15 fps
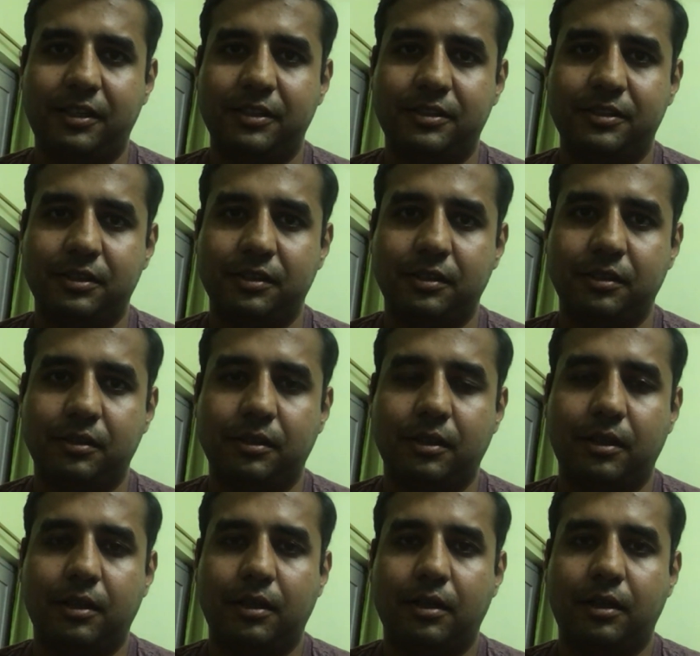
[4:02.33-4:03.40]
It's, uh,
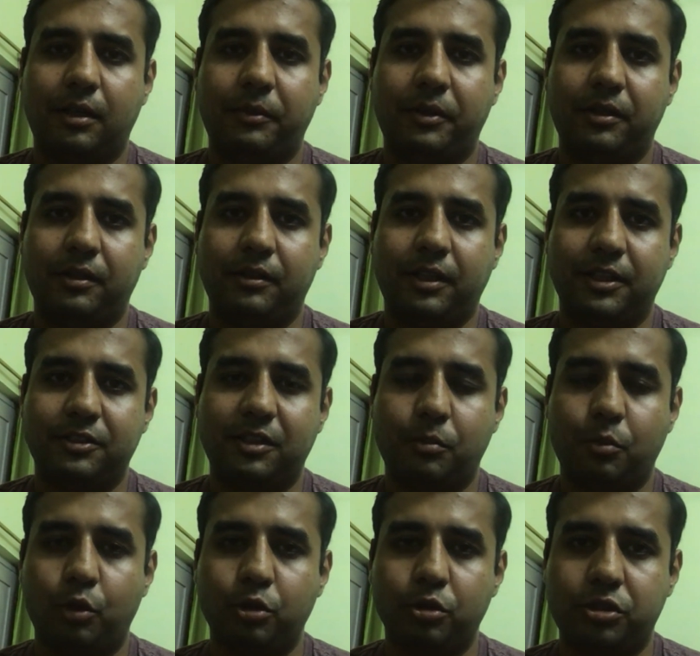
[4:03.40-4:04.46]
I mean, that's the
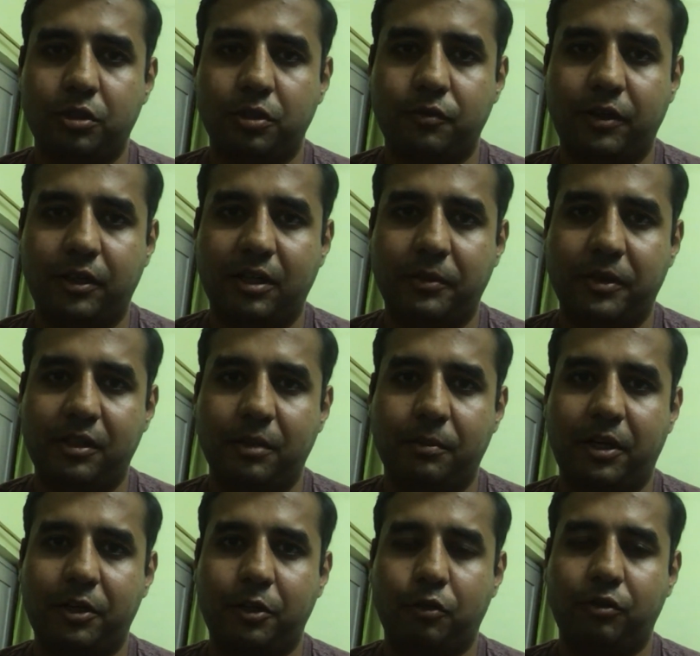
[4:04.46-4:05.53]
most fundamental
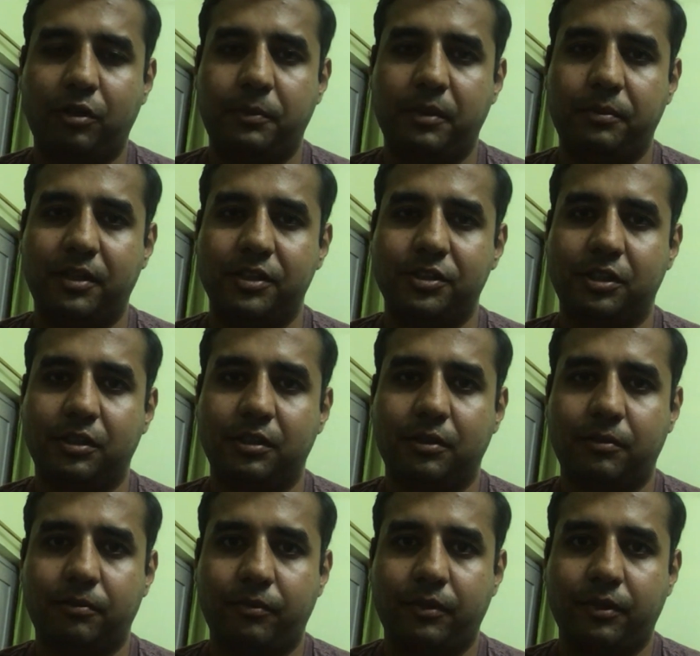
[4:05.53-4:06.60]
part of the preparation.
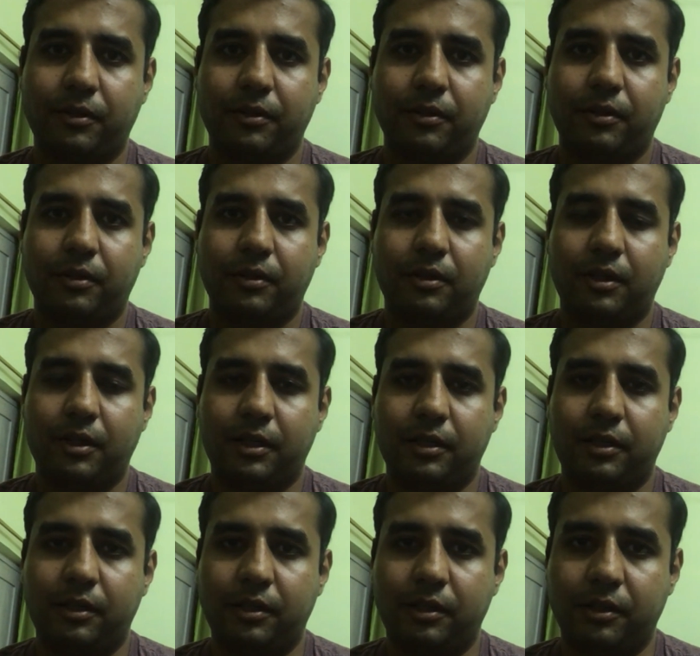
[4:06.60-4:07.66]

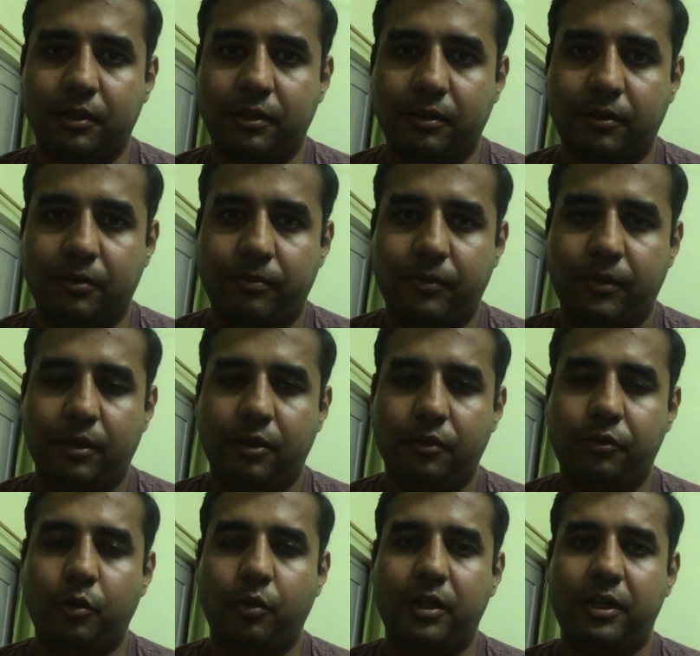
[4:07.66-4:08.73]
And uh,
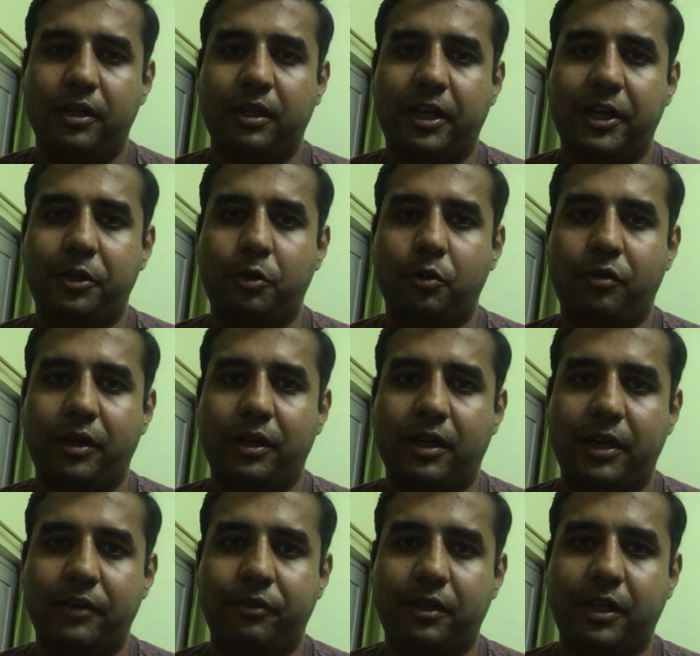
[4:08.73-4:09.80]
if you are in a nine to five
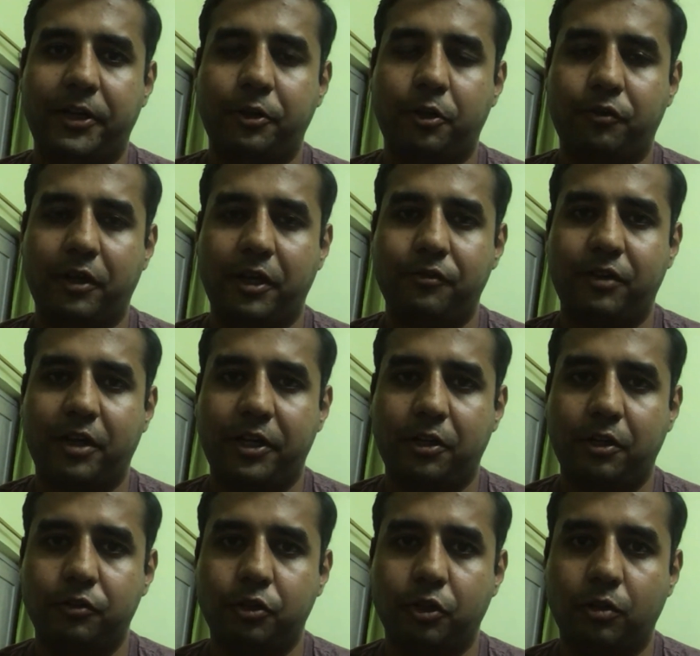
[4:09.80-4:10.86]
for nine to five
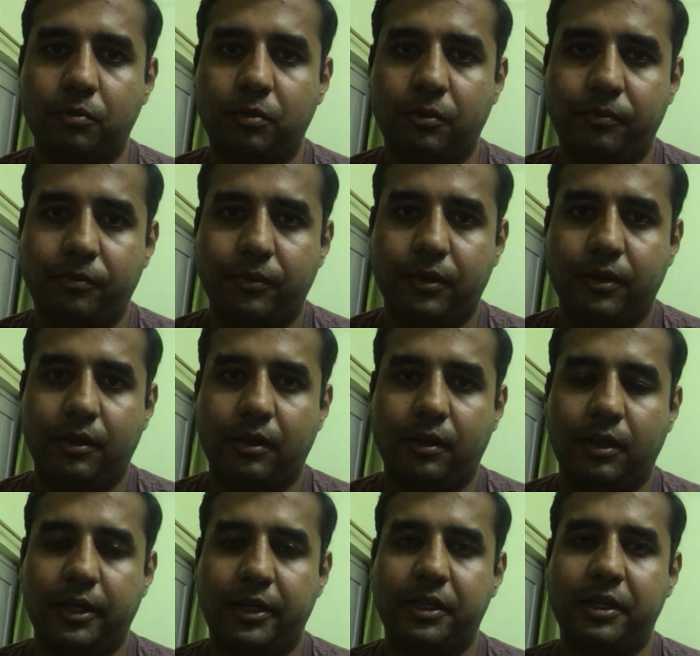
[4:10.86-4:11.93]
kind of job,
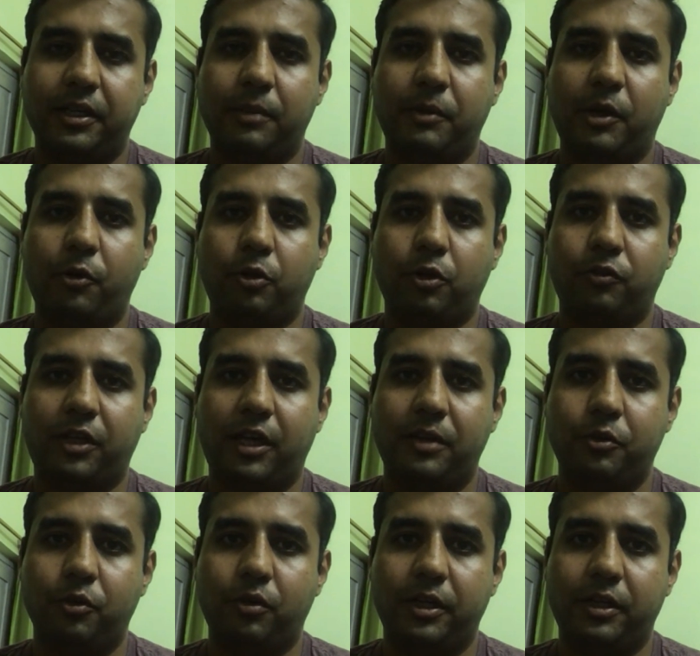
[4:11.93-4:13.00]
uh, any amount of
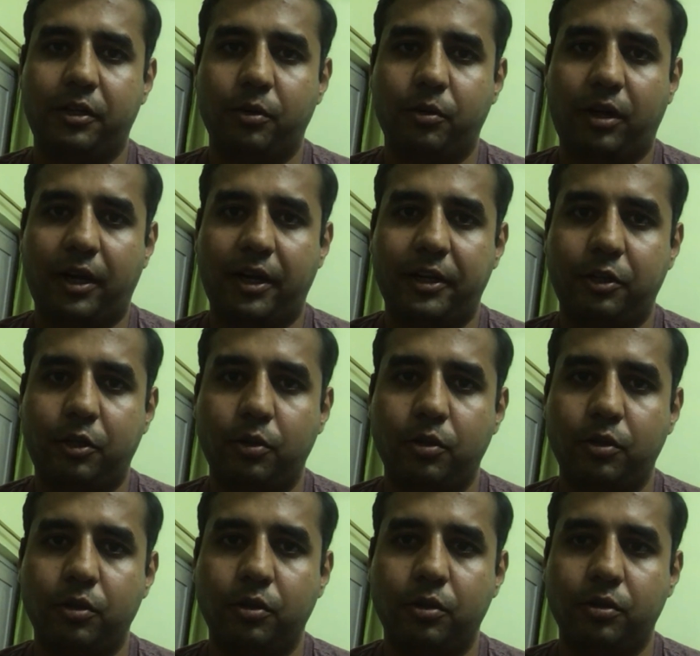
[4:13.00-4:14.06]
time you get, you try
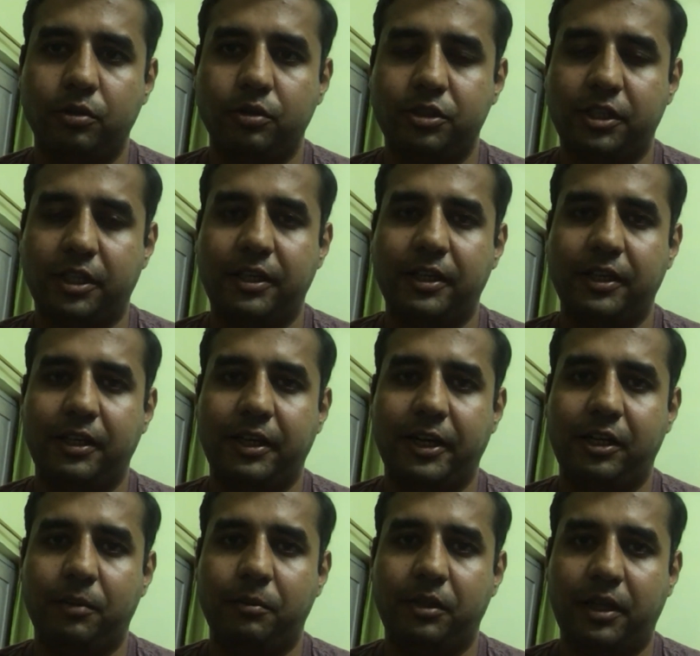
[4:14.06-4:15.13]
to study in
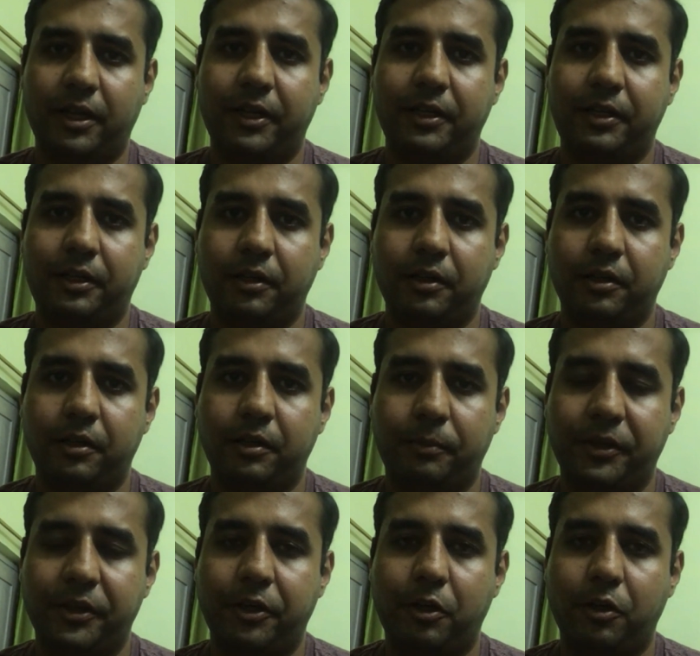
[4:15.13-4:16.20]
that um, that uh,
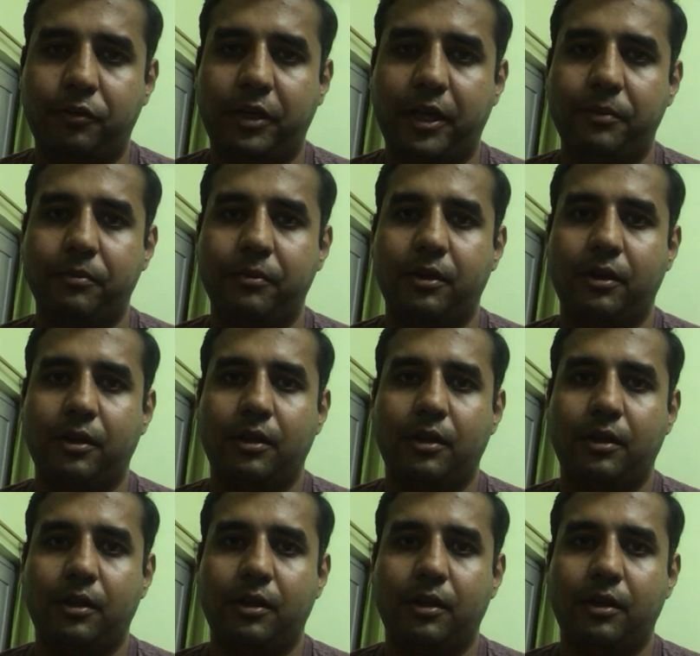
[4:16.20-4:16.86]
period of time.